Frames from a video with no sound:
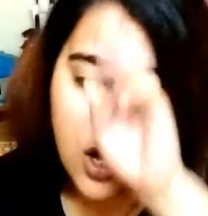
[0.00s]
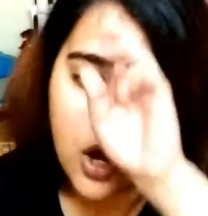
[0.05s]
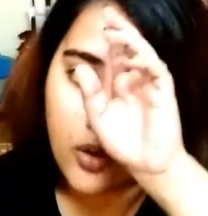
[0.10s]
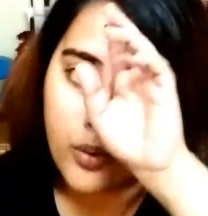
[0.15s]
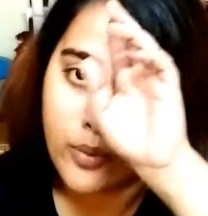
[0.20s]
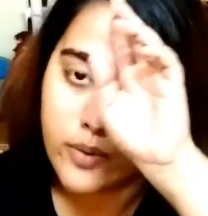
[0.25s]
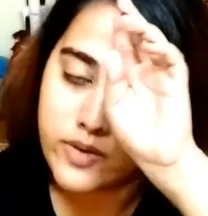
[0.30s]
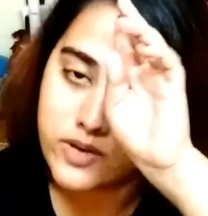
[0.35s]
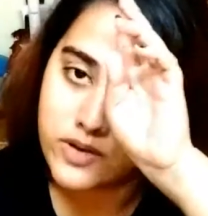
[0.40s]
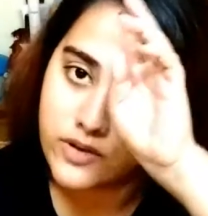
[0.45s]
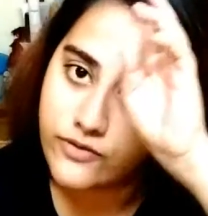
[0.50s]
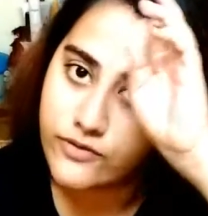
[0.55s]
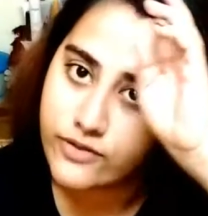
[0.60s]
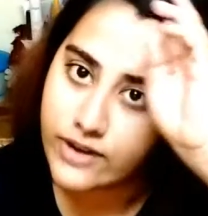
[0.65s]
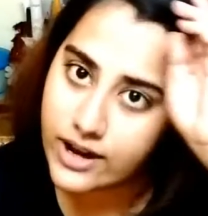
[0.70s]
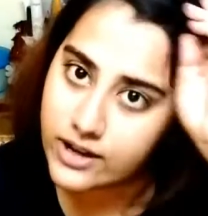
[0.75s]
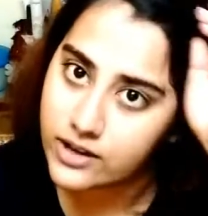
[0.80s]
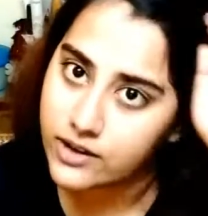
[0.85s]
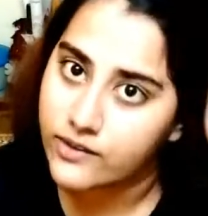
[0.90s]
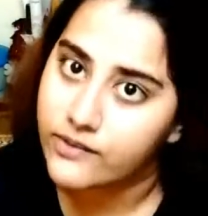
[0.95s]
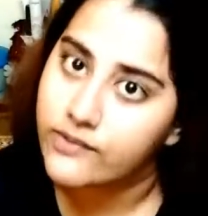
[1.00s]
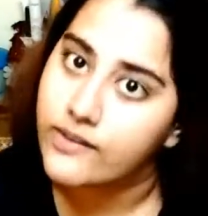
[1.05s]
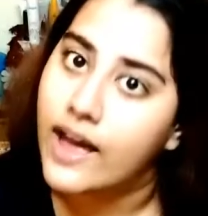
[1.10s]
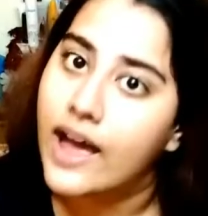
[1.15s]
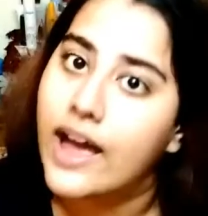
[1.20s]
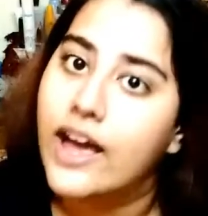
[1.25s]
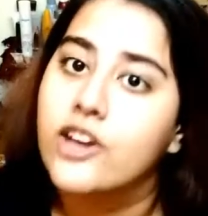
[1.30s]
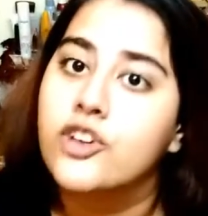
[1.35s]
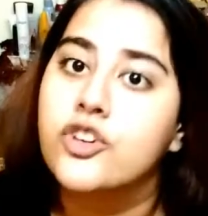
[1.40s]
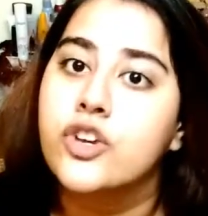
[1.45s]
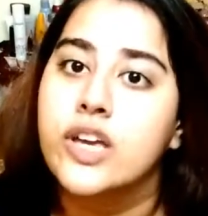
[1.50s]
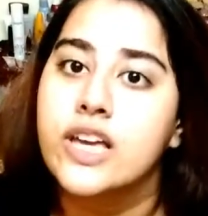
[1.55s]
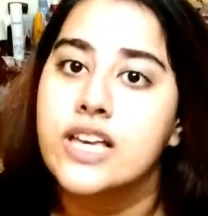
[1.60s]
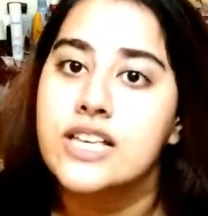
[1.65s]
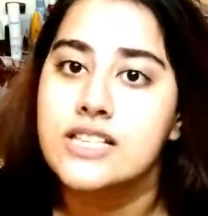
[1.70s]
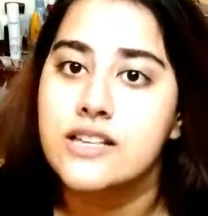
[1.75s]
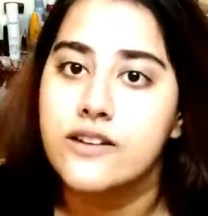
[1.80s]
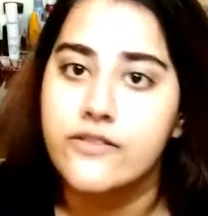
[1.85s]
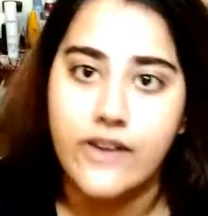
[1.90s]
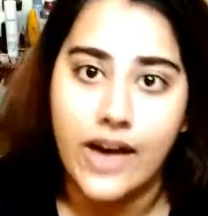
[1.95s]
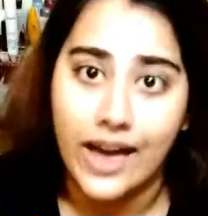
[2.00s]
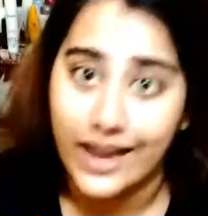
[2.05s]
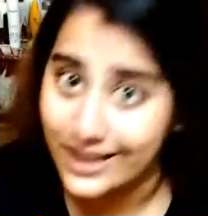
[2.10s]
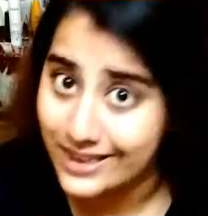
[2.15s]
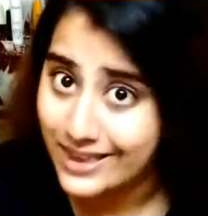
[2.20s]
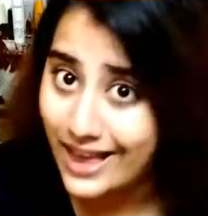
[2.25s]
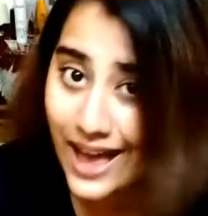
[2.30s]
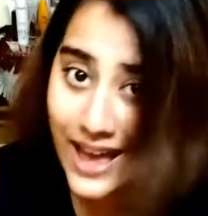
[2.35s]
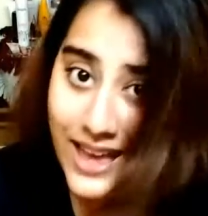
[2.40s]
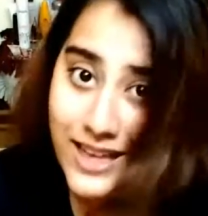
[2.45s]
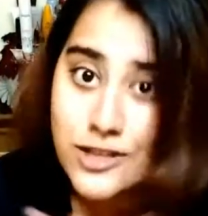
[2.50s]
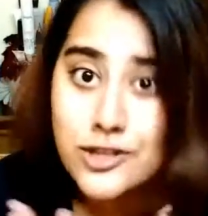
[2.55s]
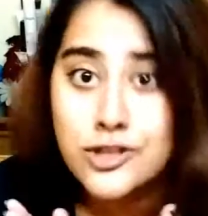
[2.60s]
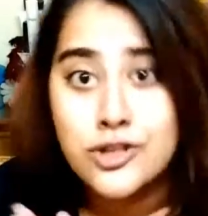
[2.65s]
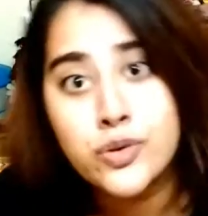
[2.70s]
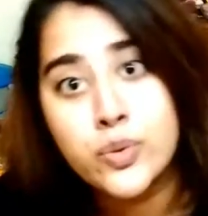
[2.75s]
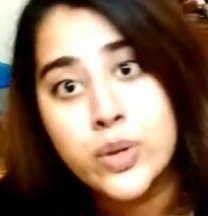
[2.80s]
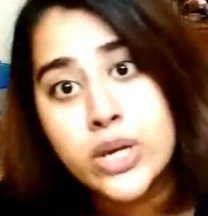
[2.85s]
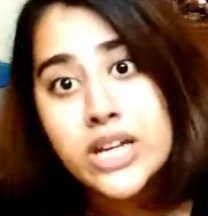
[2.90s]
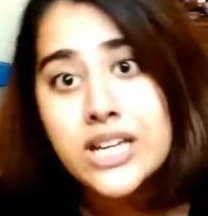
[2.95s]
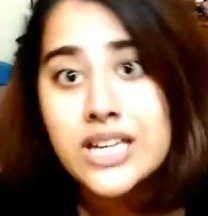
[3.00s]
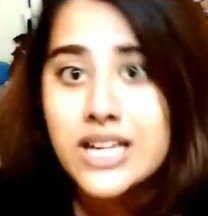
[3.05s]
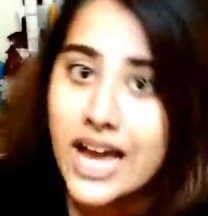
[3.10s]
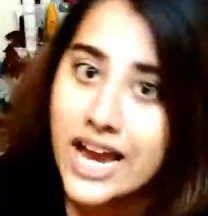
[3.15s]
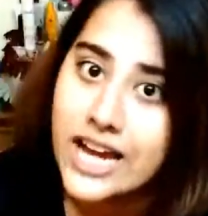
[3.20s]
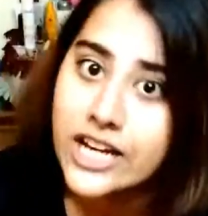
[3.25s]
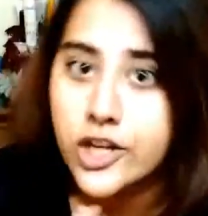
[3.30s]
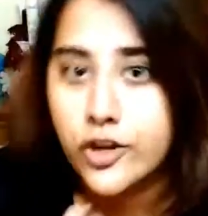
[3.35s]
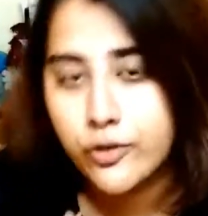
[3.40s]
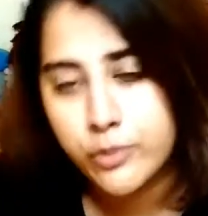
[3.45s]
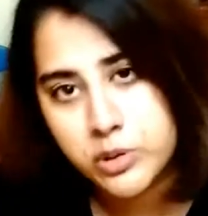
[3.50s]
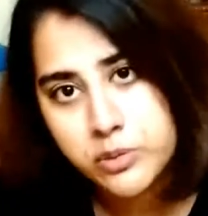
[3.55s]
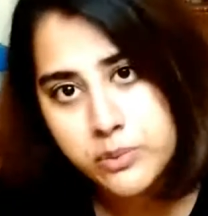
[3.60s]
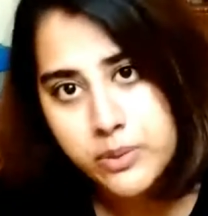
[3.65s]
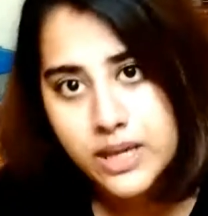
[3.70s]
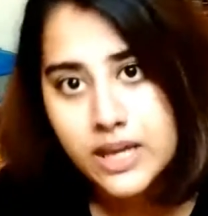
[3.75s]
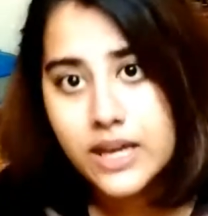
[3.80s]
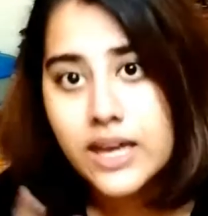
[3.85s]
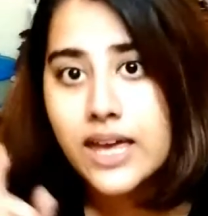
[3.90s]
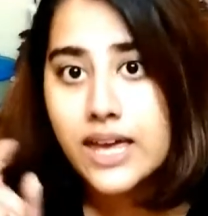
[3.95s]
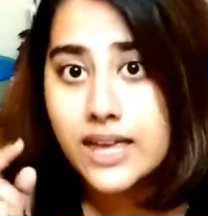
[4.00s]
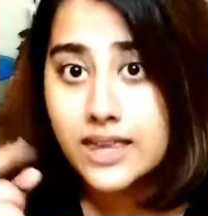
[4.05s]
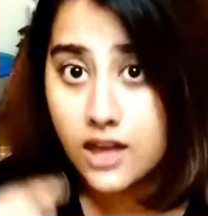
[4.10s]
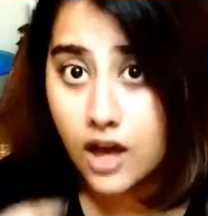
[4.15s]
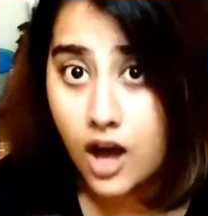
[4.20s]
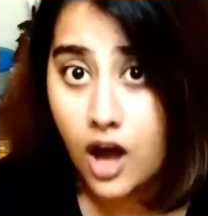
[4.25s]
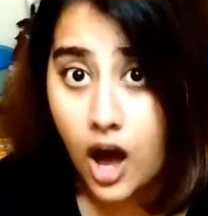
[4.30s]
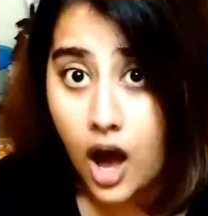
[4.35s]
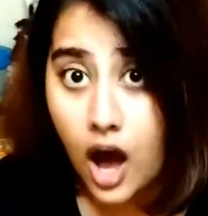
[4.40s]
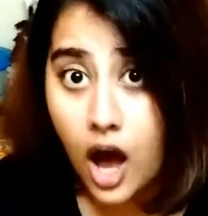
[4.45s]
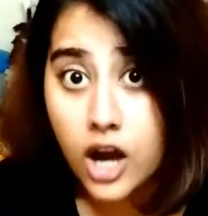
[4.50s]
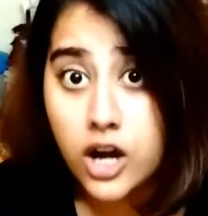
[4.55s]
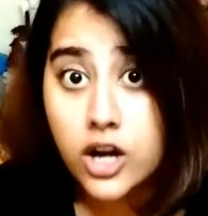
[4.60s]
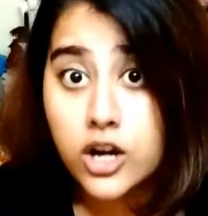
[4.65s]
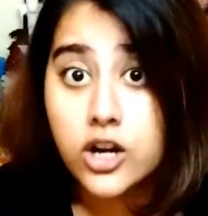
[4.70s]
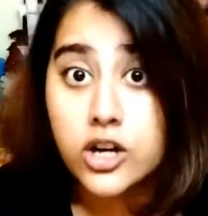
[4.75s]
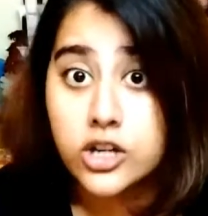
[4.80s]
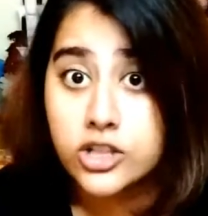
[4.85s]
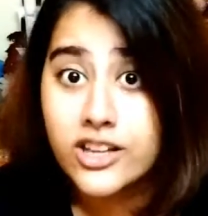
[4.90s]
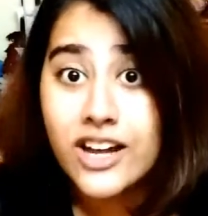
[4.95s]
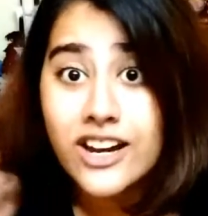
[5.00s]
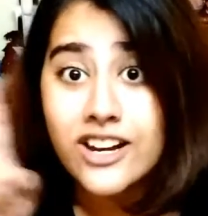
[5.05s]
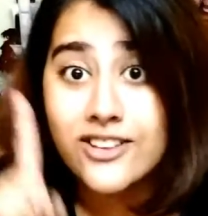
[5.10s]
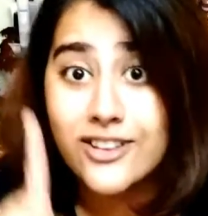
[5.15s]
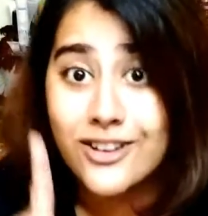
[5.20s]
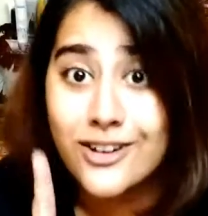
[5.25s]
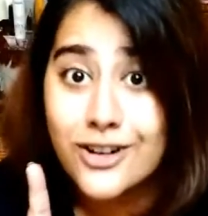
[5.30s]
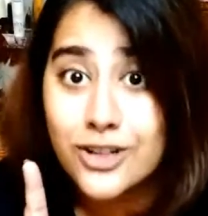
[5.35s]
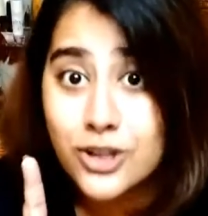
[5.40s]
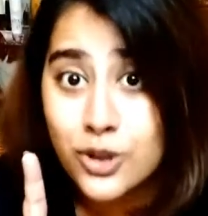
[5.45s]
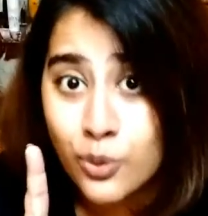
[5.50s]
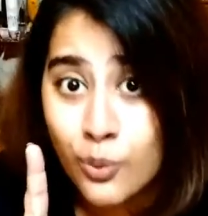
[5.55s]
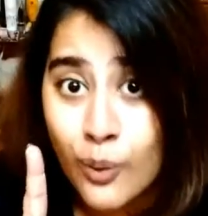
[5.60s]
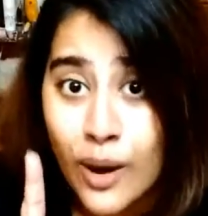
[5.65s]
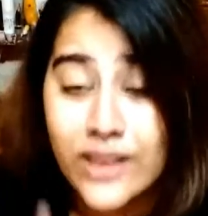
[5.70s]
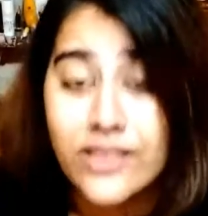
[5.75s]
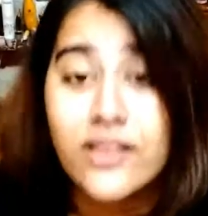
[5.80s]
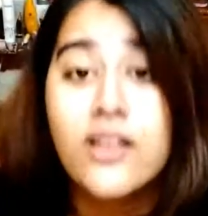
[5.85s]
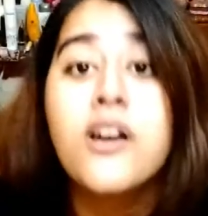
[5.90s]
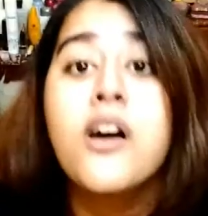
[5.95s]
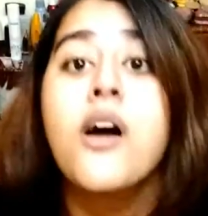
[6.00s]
who is a friend of Flash, is a very nice, sweet, kind human being in our Earth, that is Earth 1.